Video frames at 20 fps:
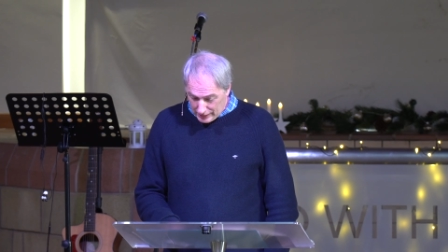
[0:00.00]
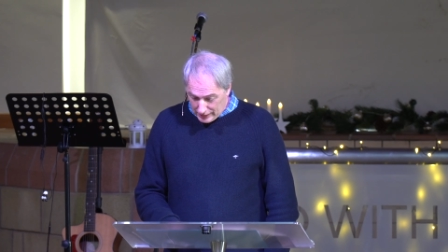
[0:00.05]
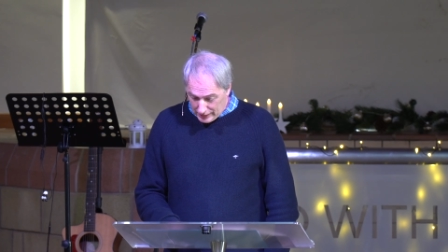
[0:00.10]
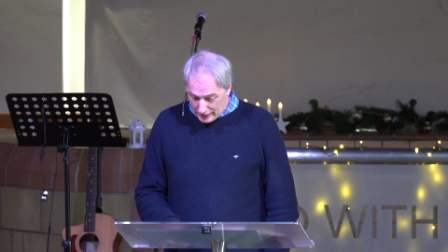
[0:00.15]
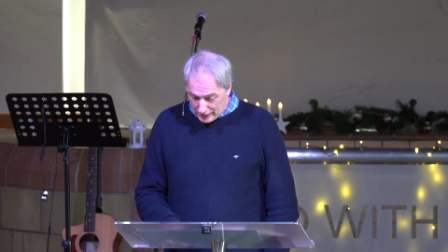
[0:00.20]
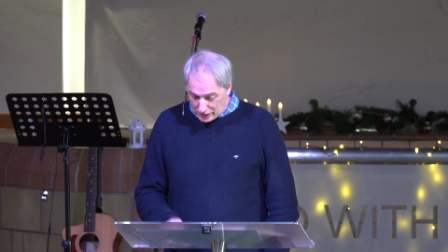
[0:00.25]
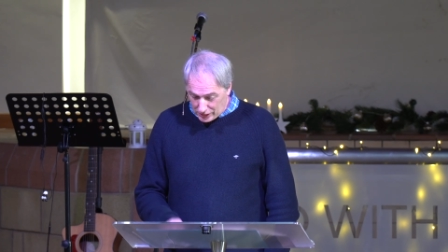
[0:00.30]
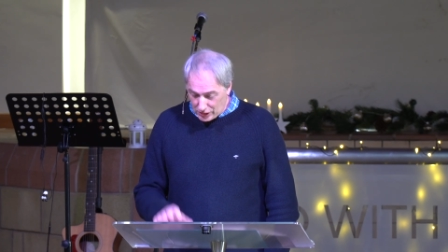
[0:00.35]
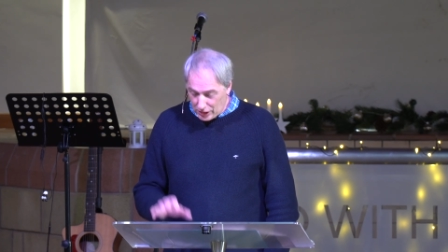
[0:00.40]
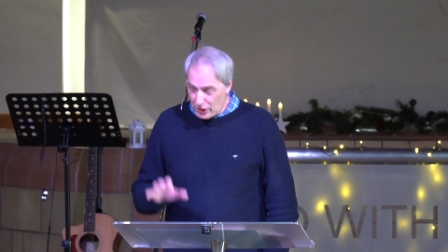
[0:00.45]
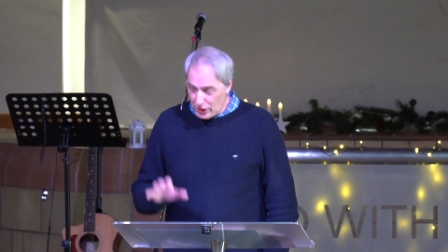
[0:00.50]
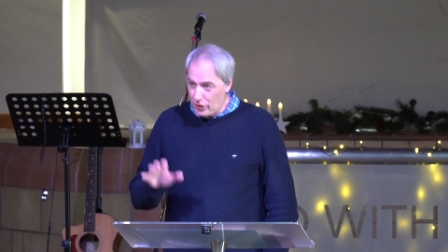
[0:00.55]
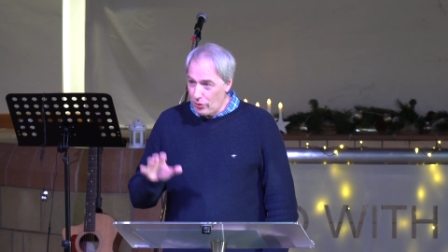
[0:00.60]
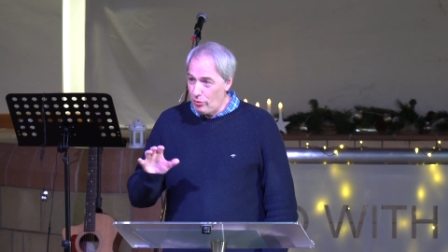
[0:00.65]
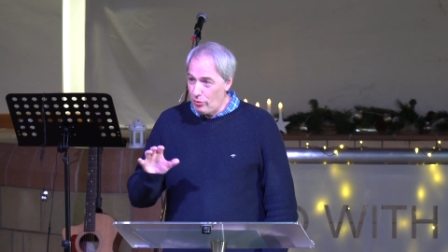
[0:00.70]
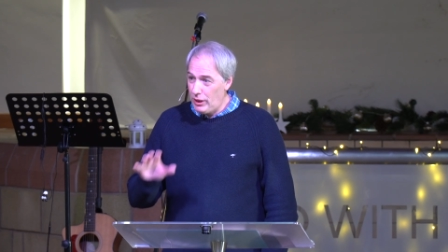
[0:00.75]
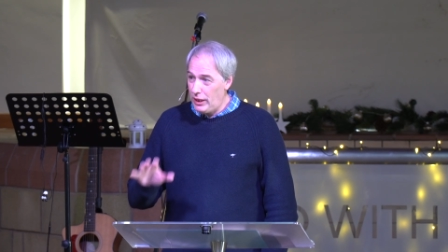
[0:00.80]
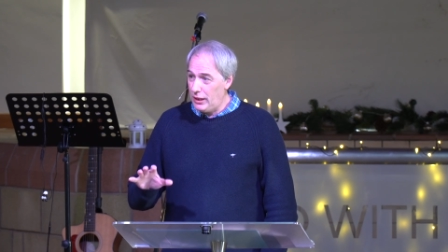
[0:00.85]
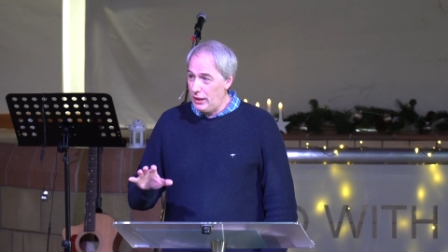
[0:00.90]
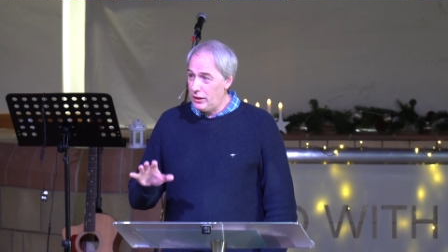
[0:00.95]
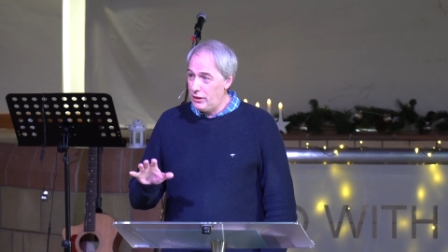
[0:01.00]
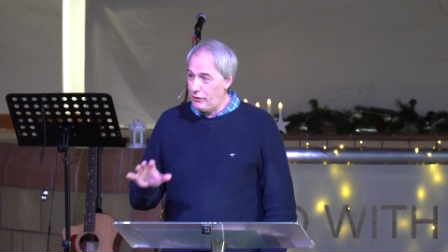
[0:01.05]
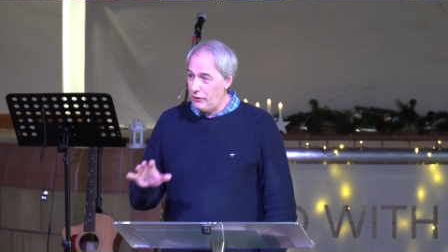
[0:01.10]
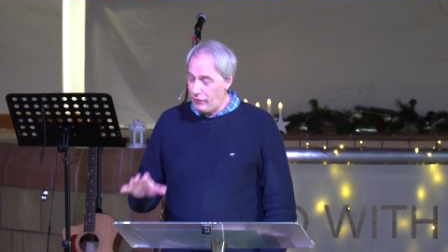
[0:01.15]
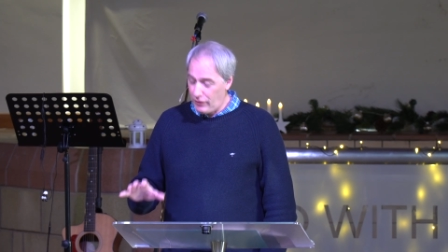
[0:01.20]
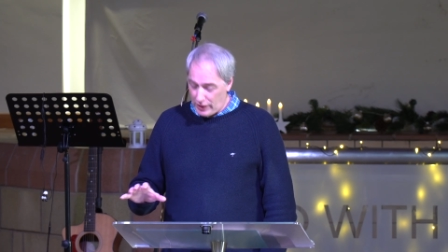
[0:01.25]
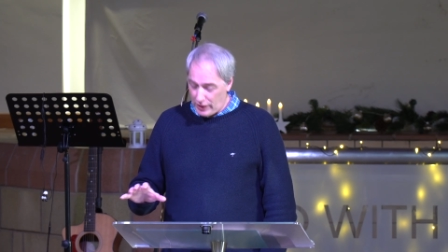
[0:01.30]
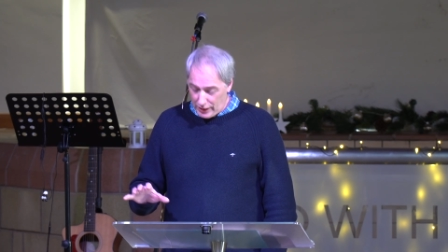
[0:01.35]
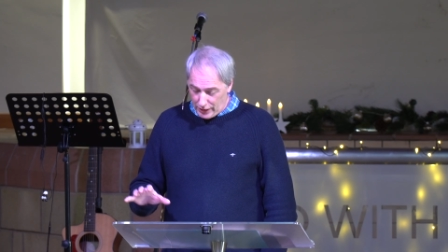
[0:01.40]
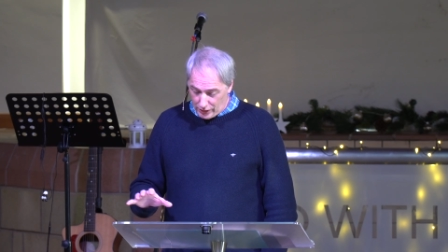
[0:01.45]
It's in direct
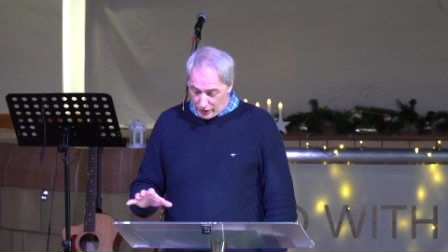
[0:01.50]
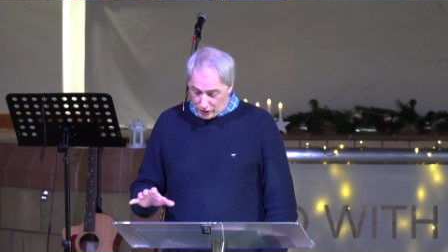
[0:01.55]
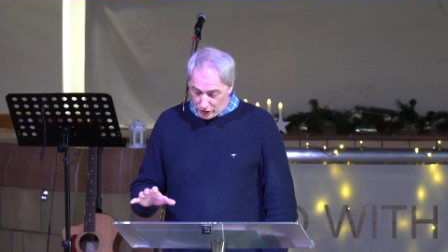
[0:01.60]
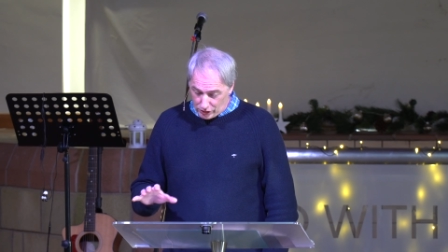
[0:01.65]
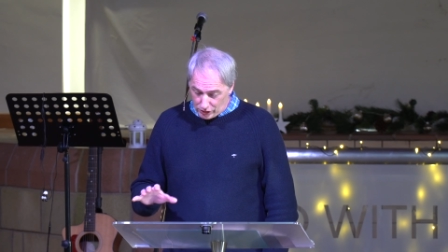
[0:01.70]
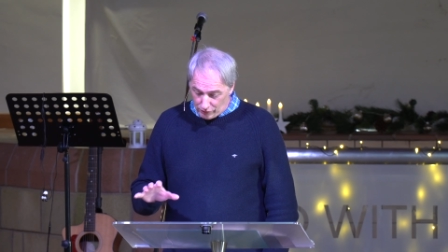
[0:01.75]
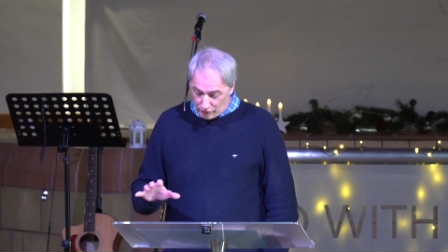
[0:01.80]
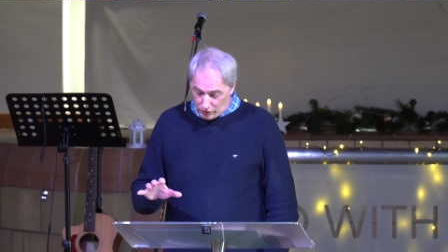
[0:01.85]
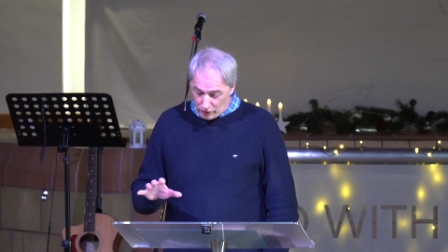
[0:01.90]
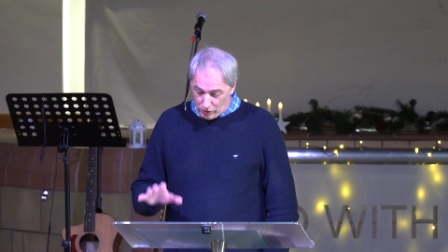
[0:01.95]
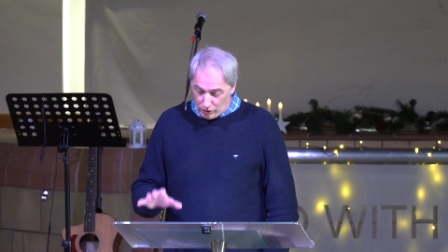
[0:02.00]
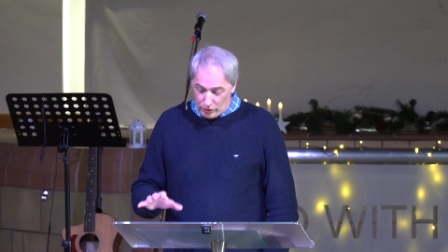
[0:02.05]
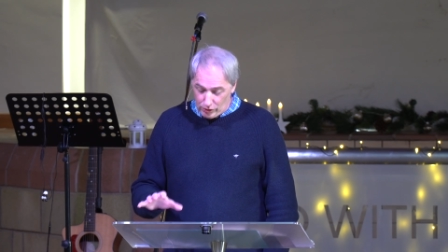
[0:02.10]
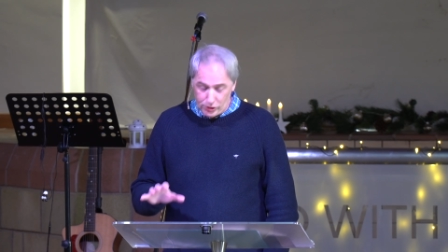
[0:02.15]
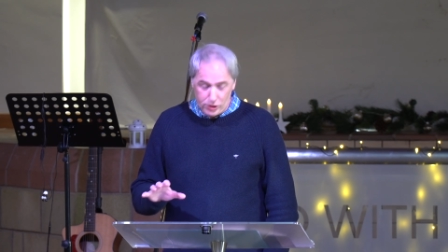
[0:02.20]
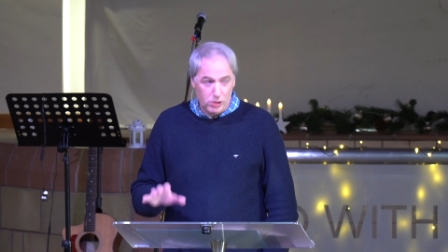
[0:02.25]
defiance of God's